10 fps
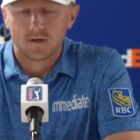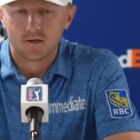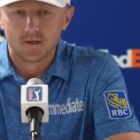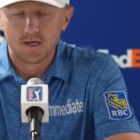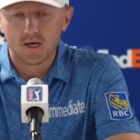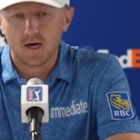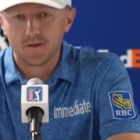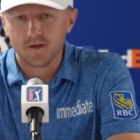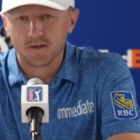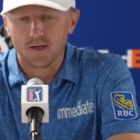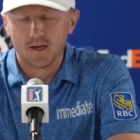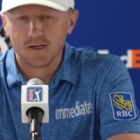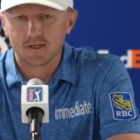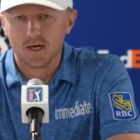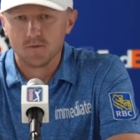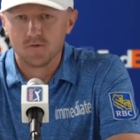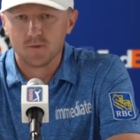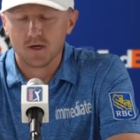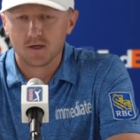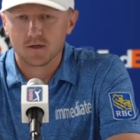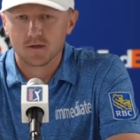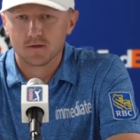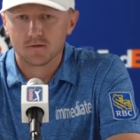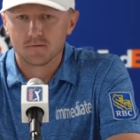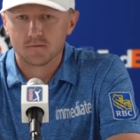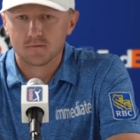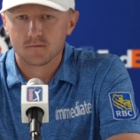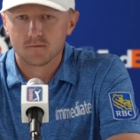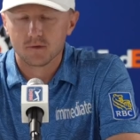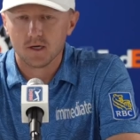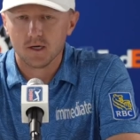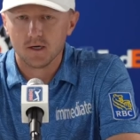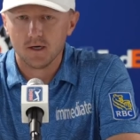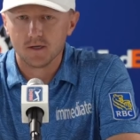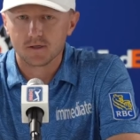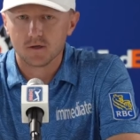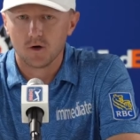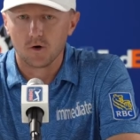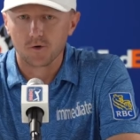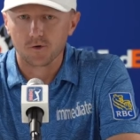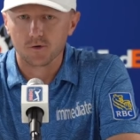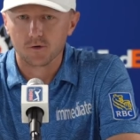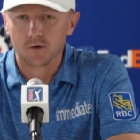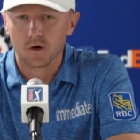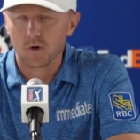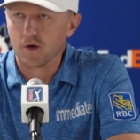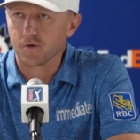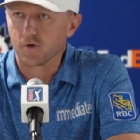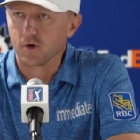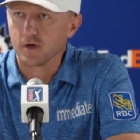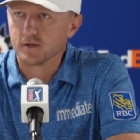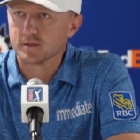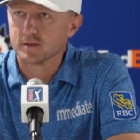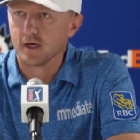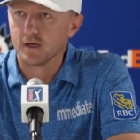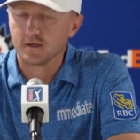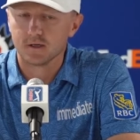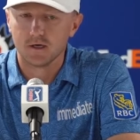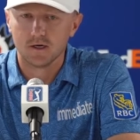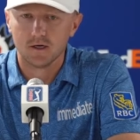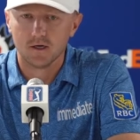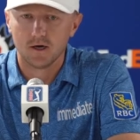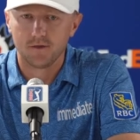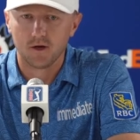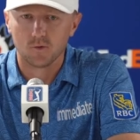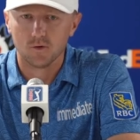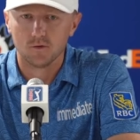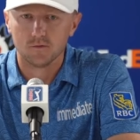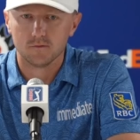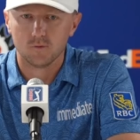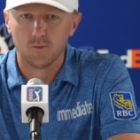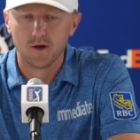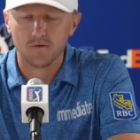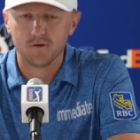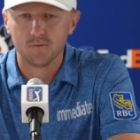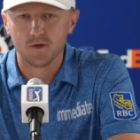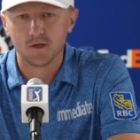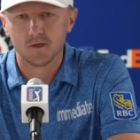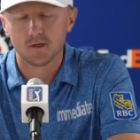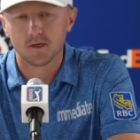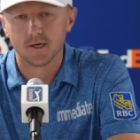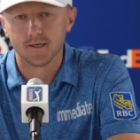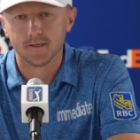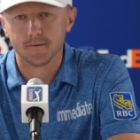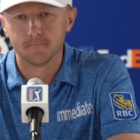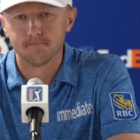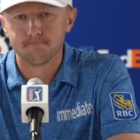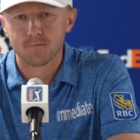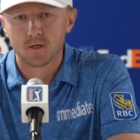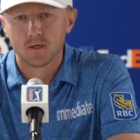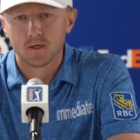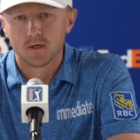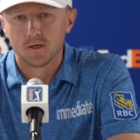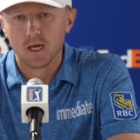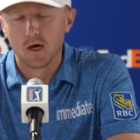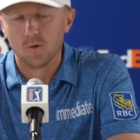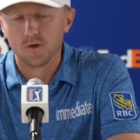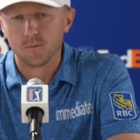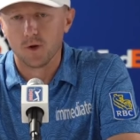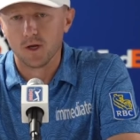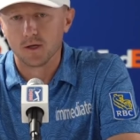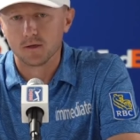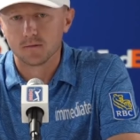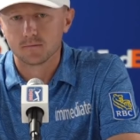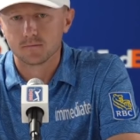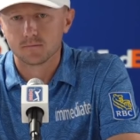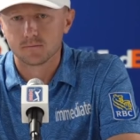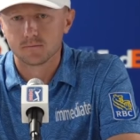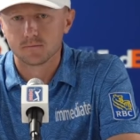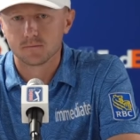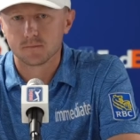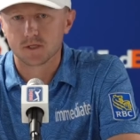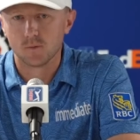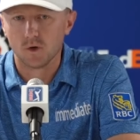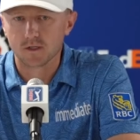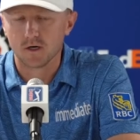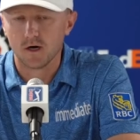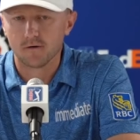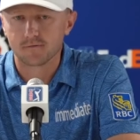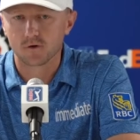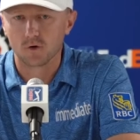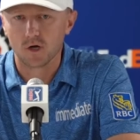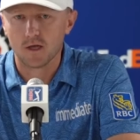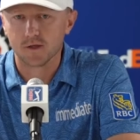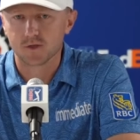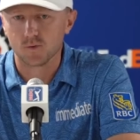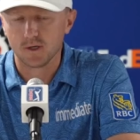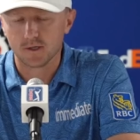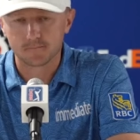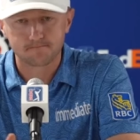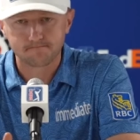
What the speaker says: Yeah, I think that anytime you make it harder around the greens, that I think will benefit me. Now, with it playing somewhat soft early on this week,